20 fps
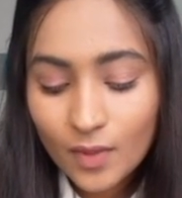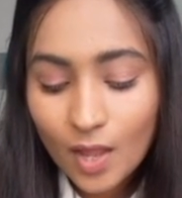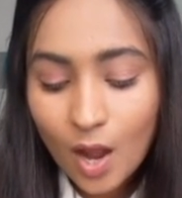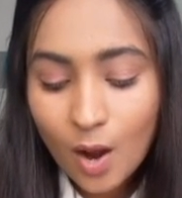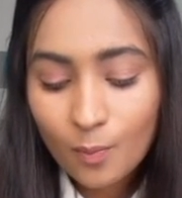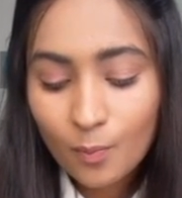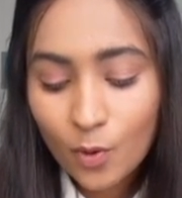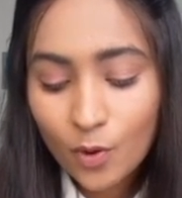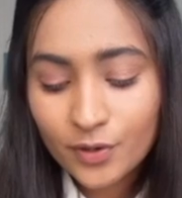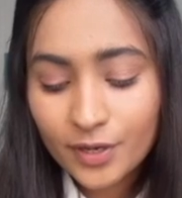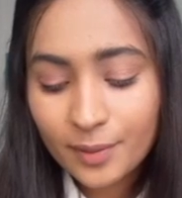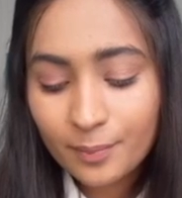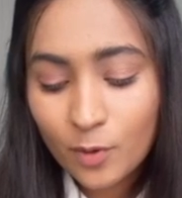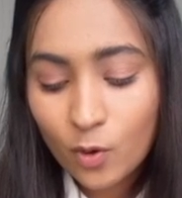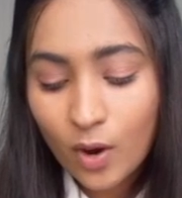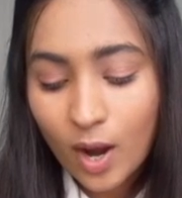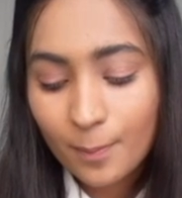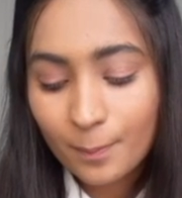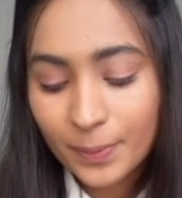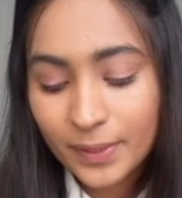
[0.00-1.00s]
More and more
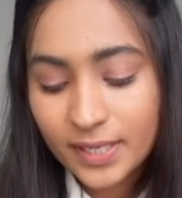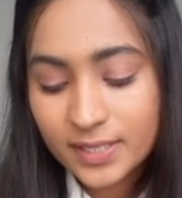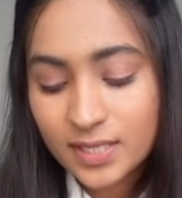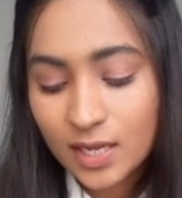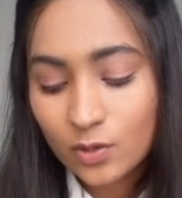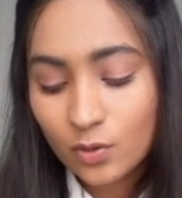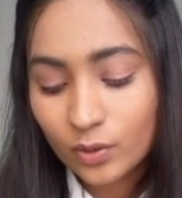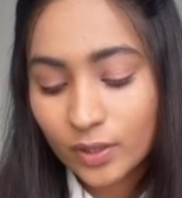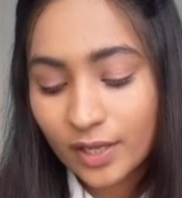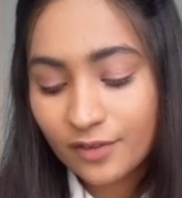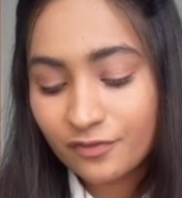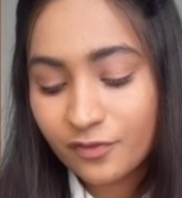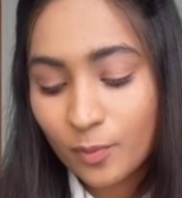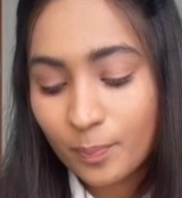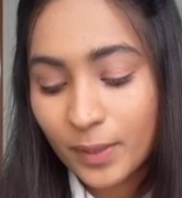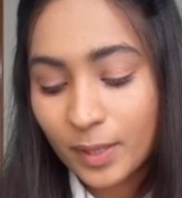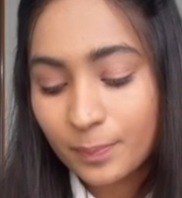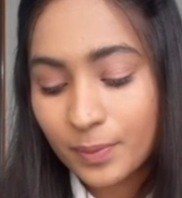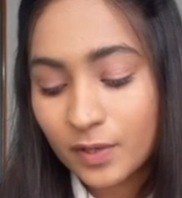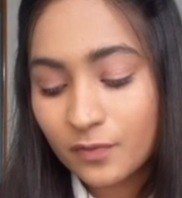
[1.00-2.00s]
companies are looking for
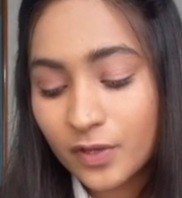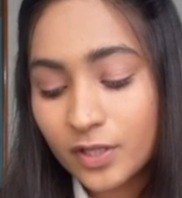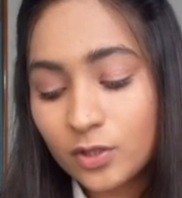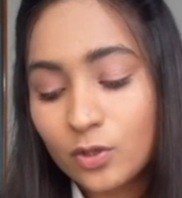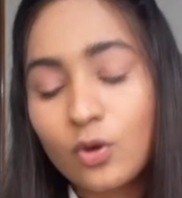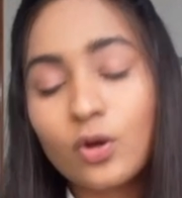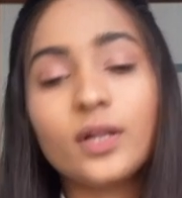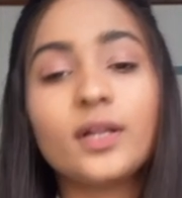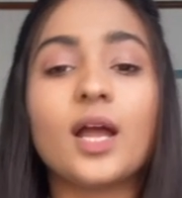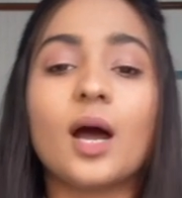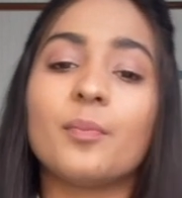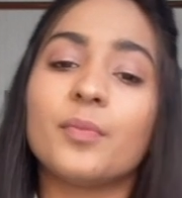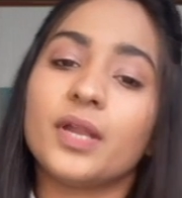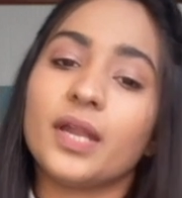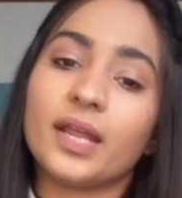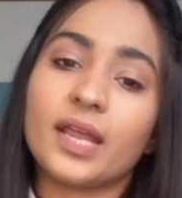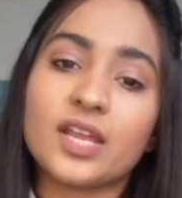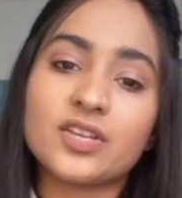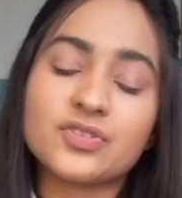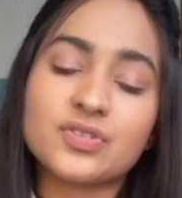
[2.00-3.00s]
people with good
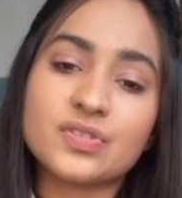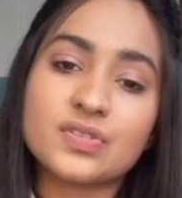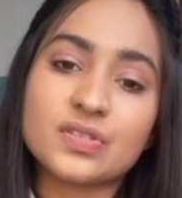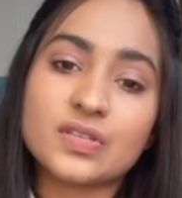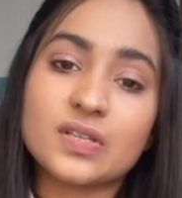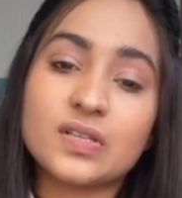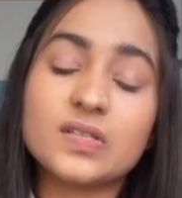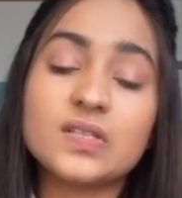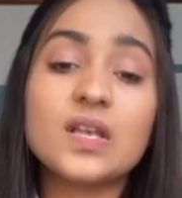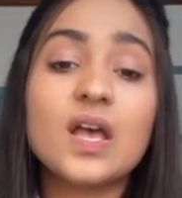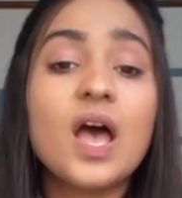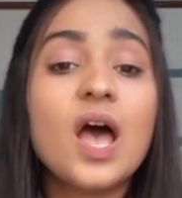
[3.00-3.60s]
communication skills.